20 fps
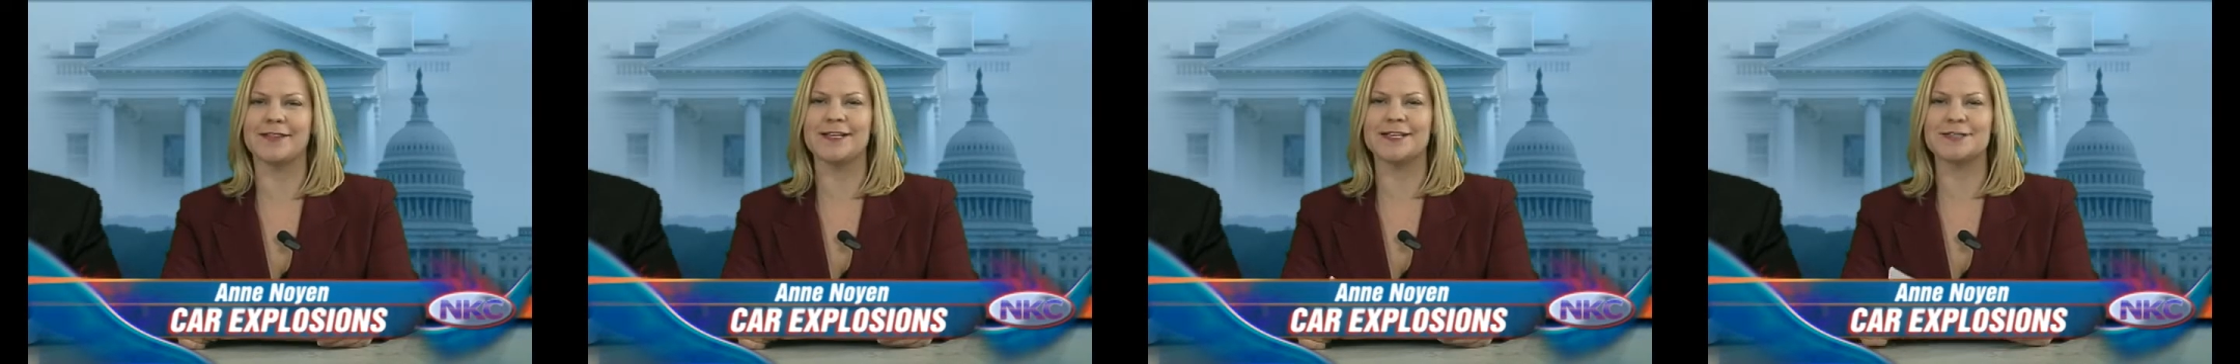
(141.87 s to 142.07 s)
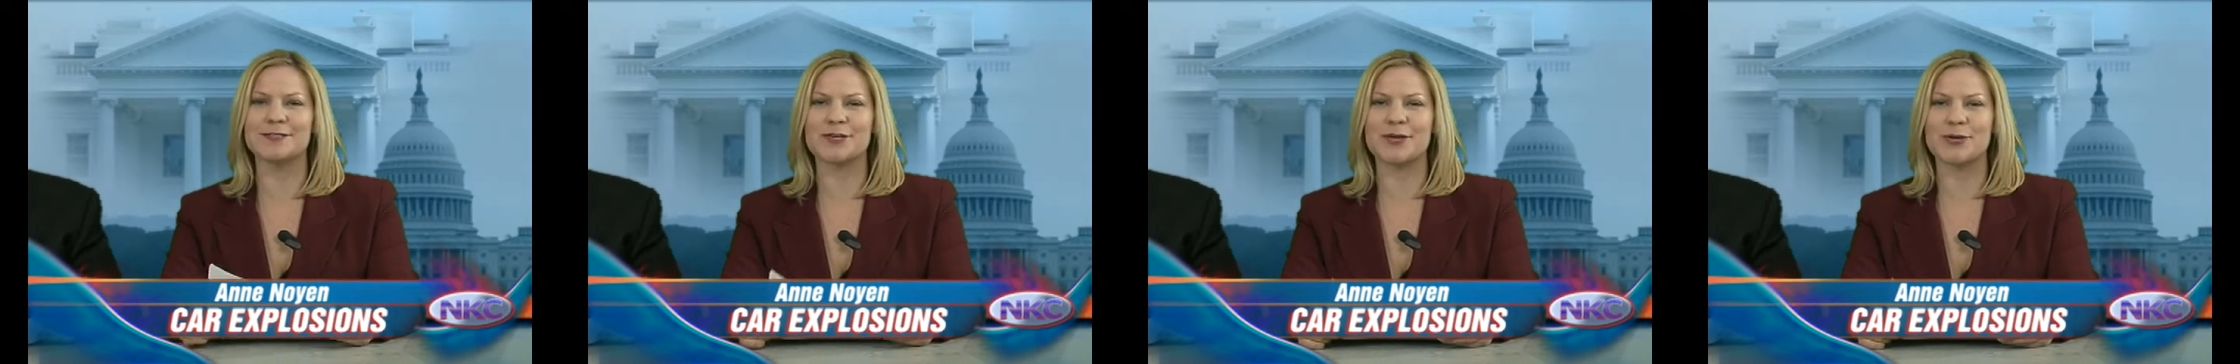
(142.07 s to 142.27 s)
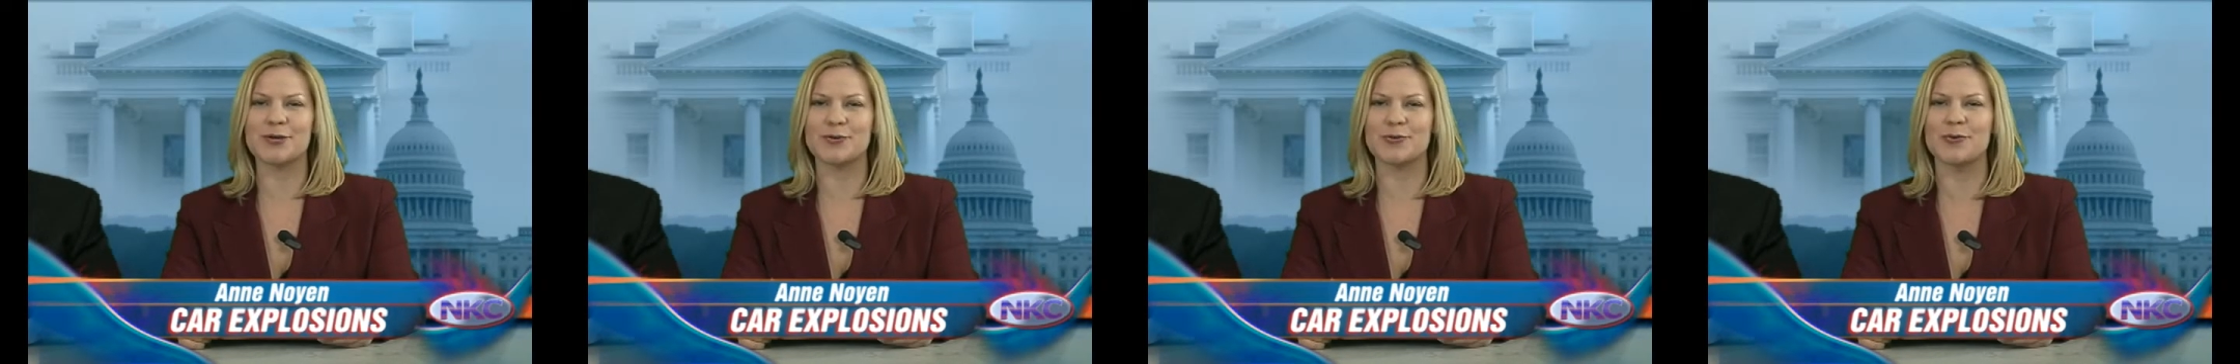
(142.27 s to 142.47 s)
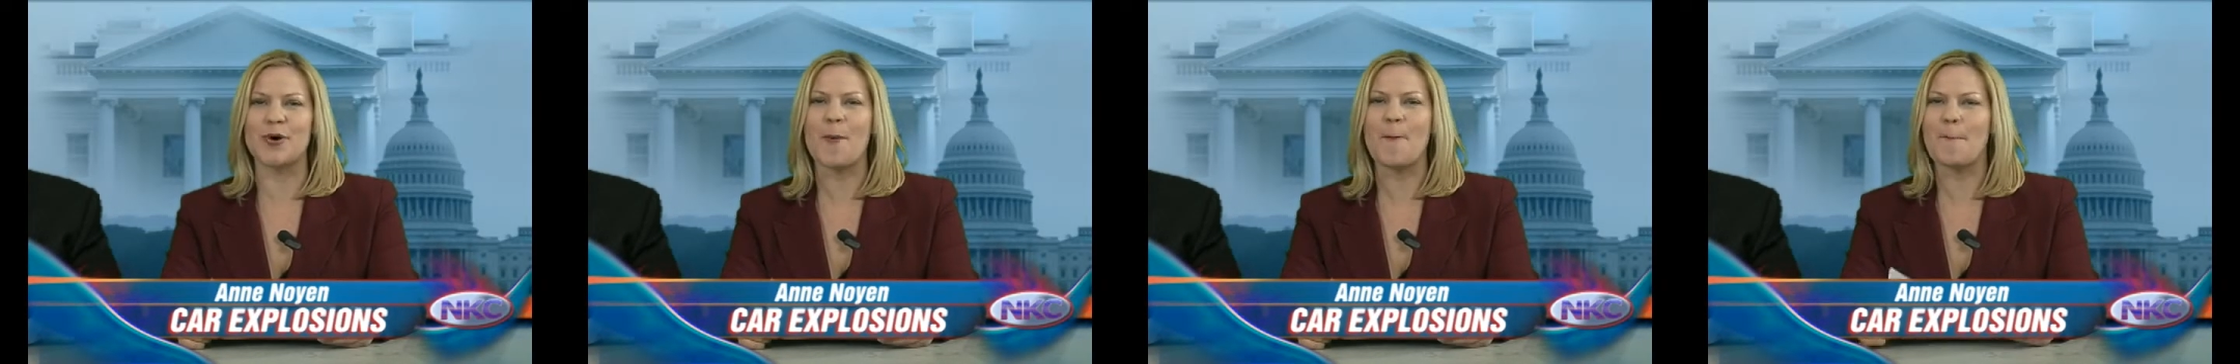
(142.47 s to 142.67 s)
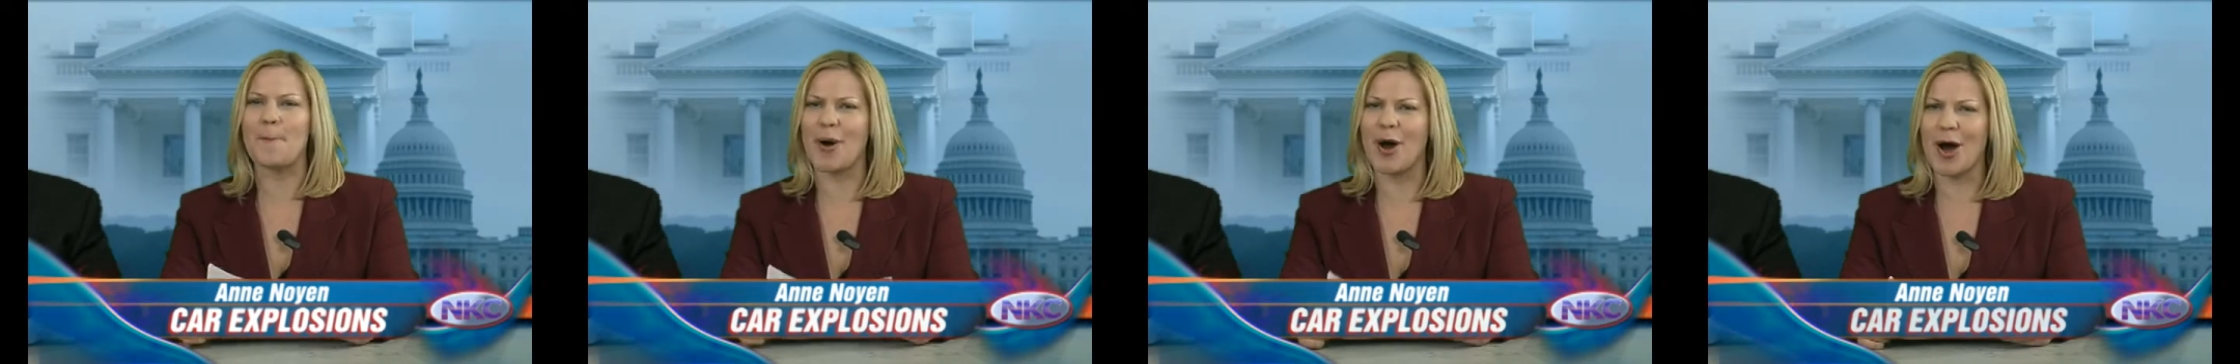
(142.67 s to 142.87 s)
let's go to
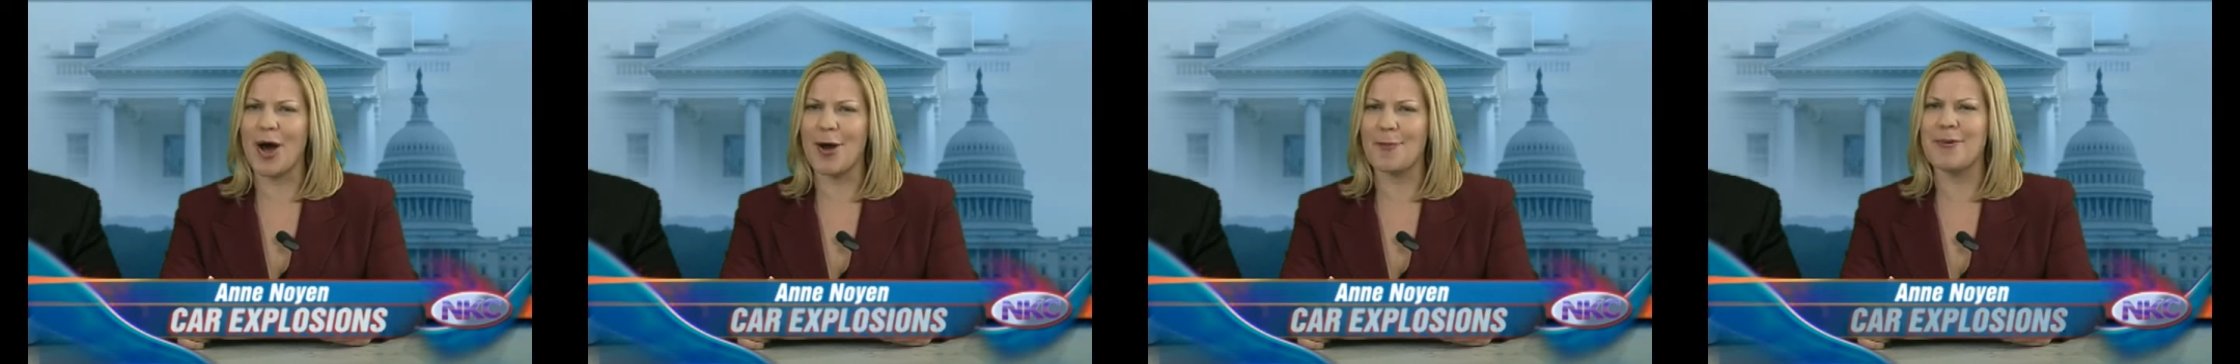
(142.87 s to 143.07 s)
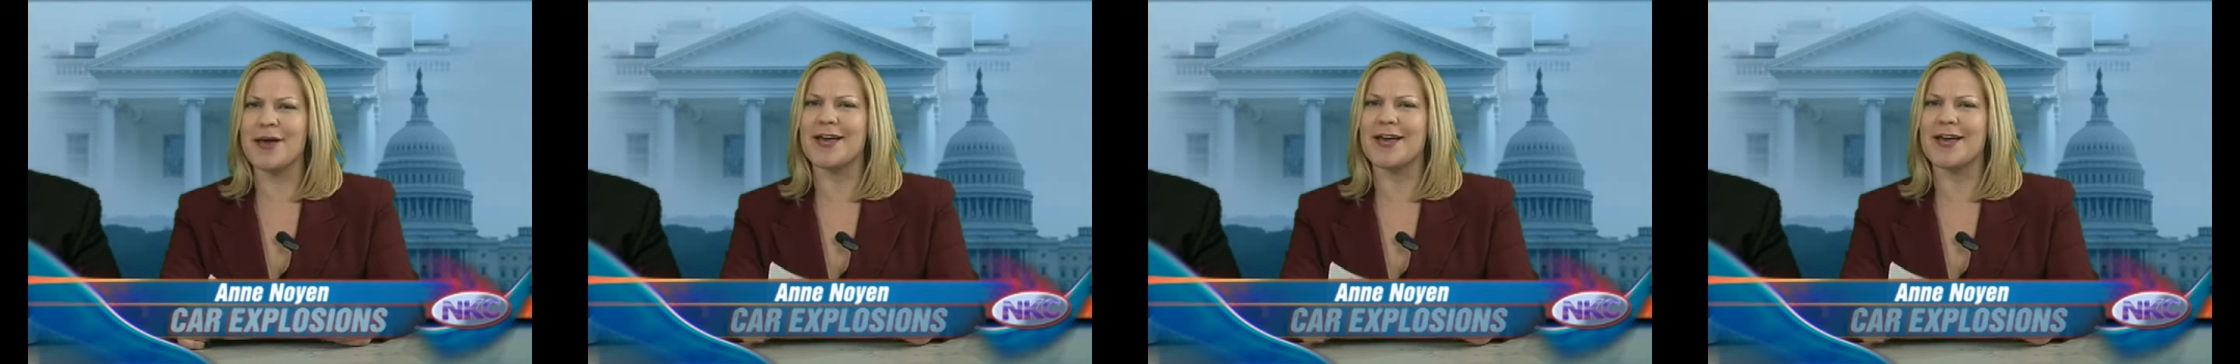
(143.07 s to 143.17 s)
Bob